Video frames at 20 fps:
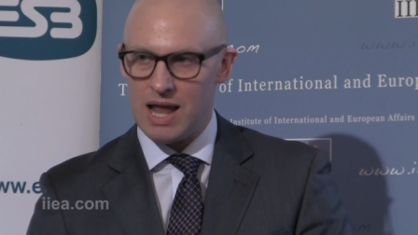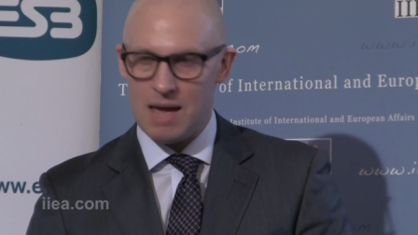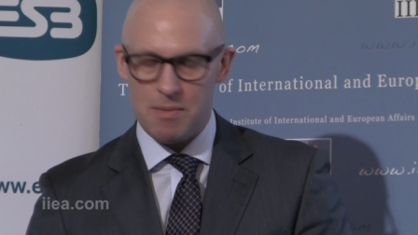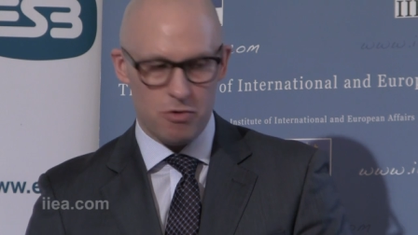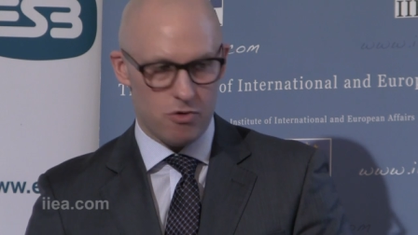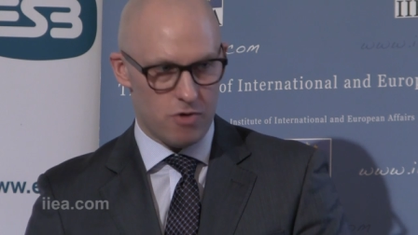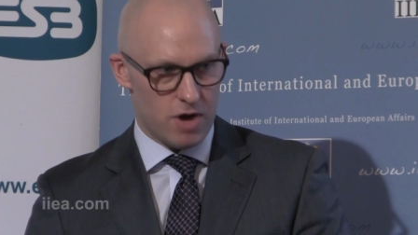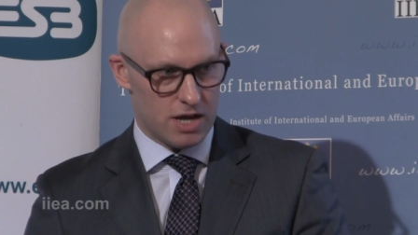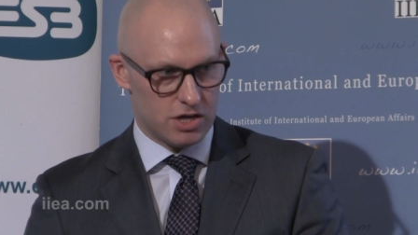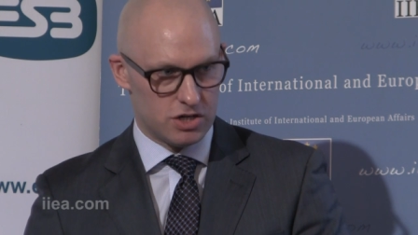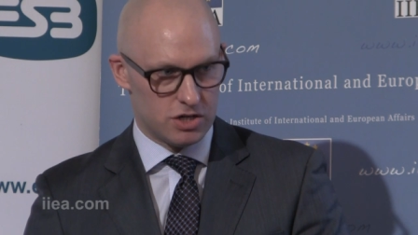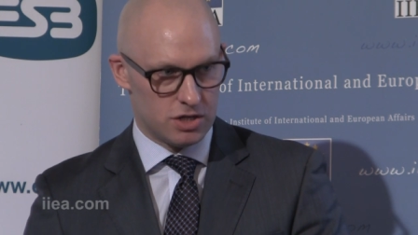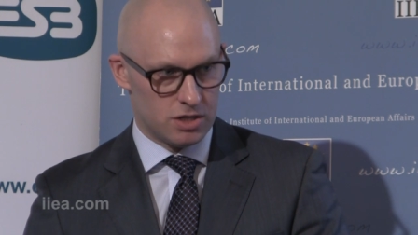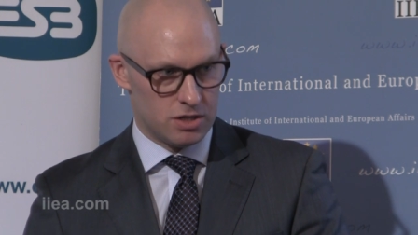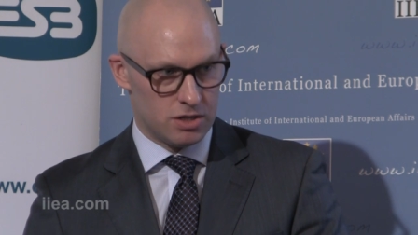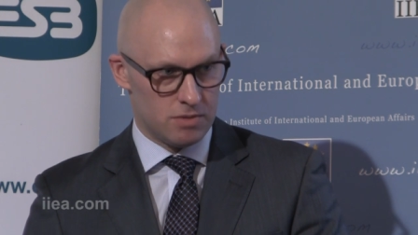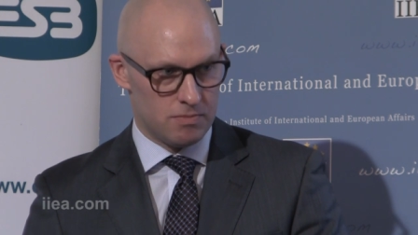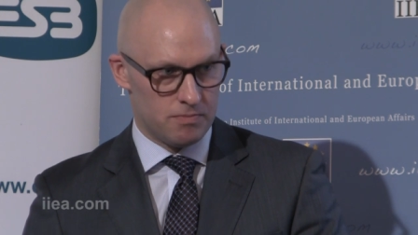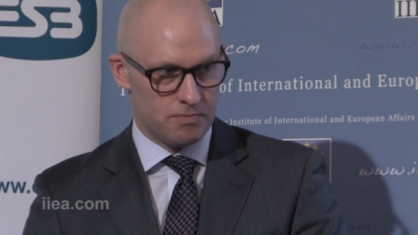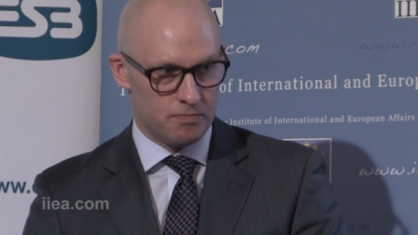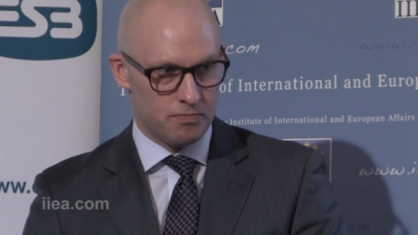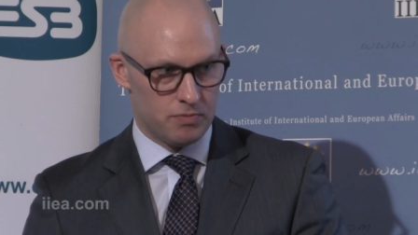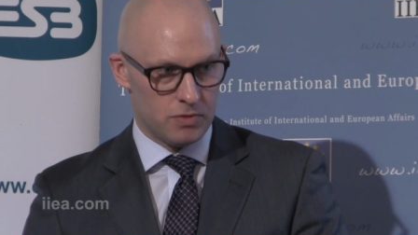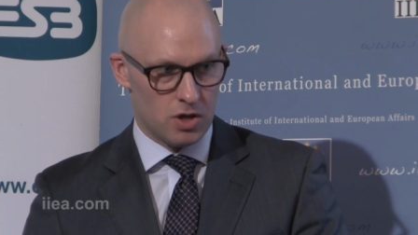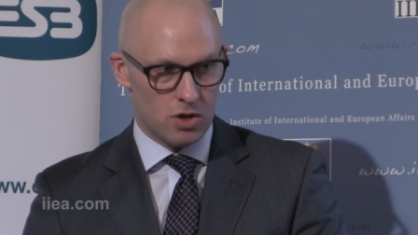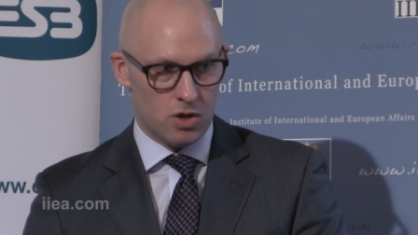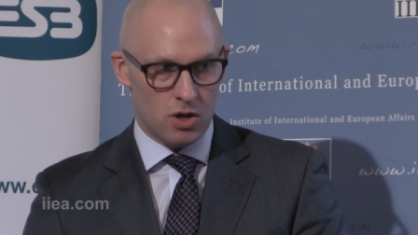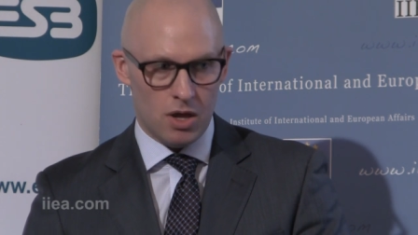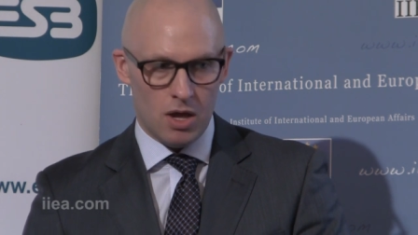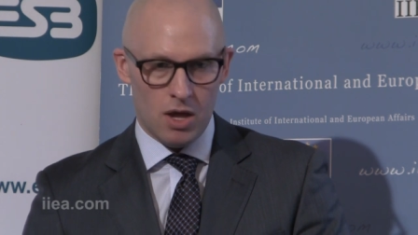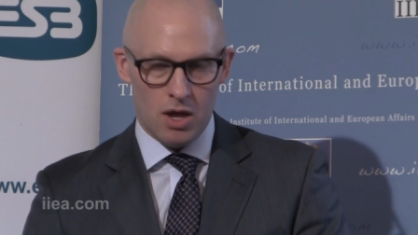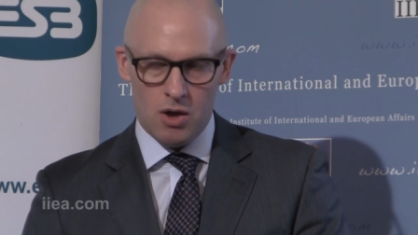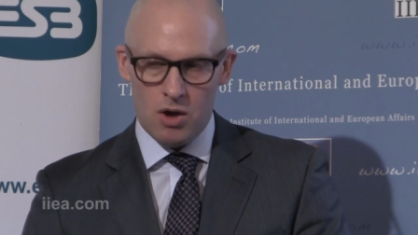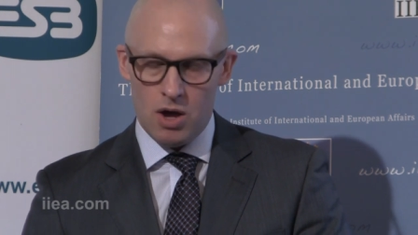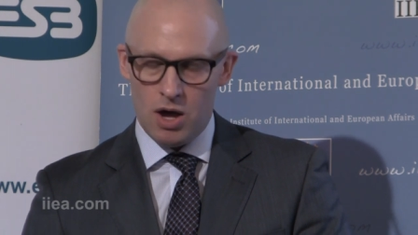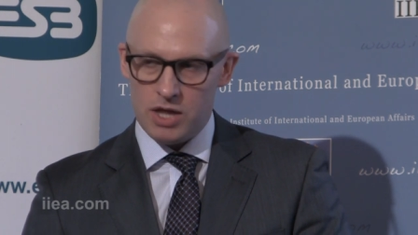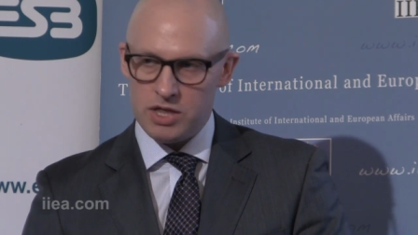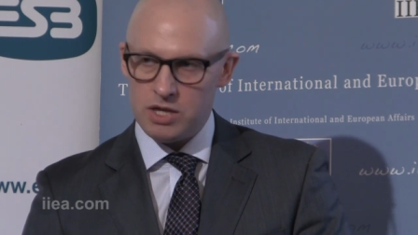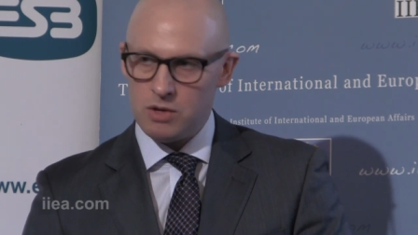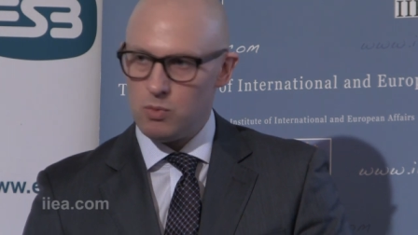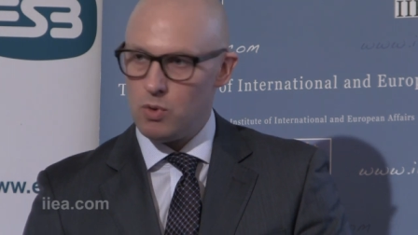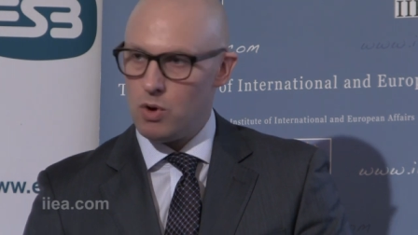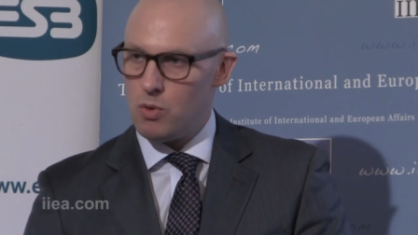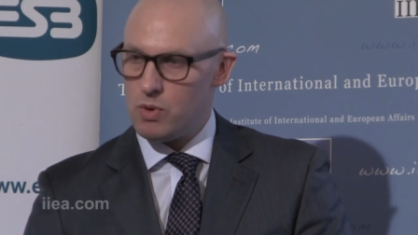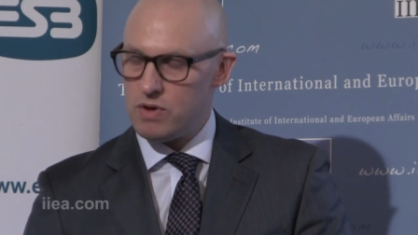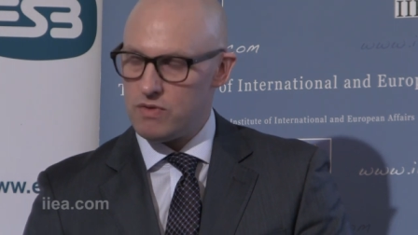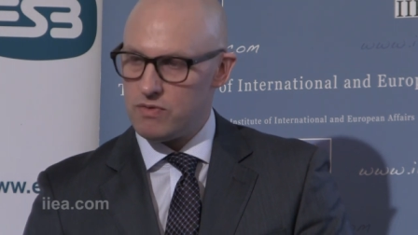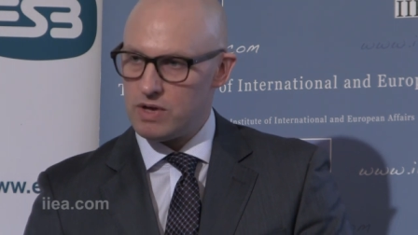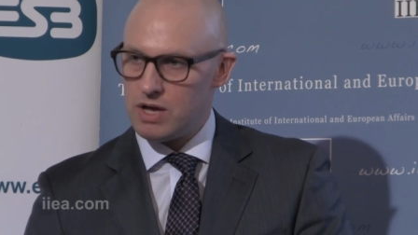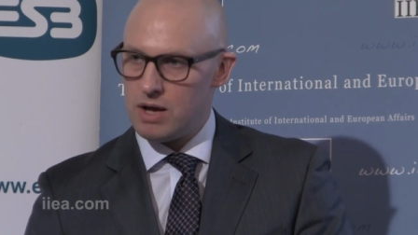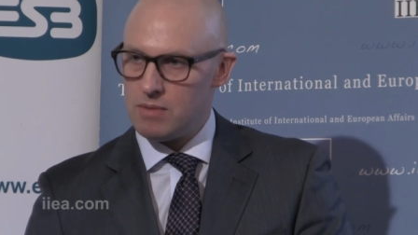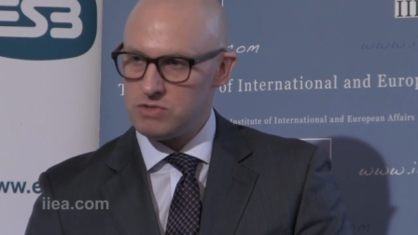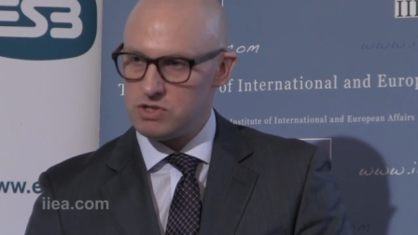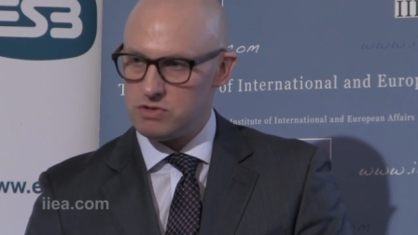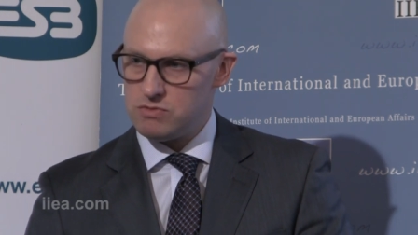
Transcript: collaboration. I think what we've come